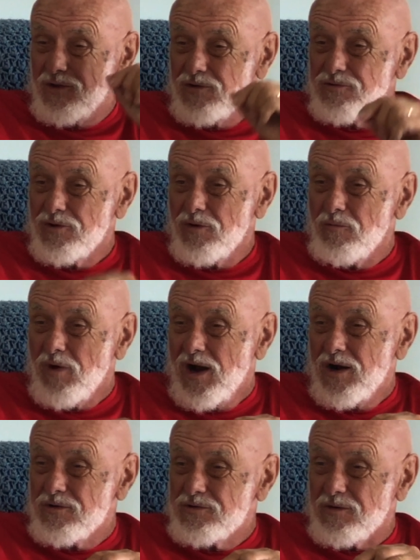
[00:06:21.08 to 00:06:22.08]
those little
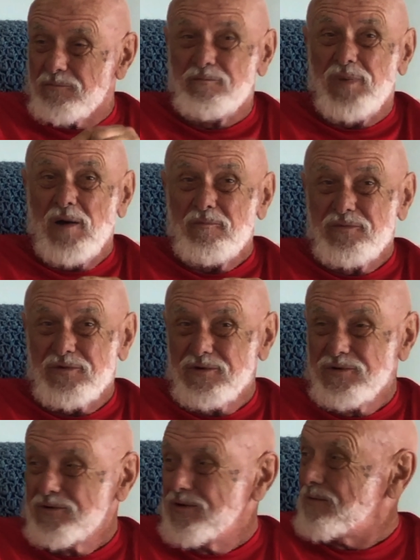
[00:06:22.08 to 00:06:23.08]
wires will pop
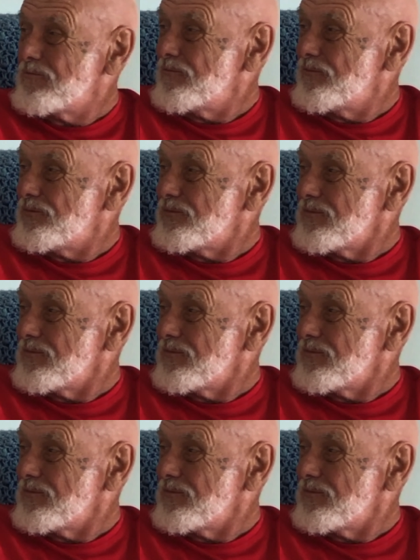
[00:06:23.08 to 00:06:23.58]
through, and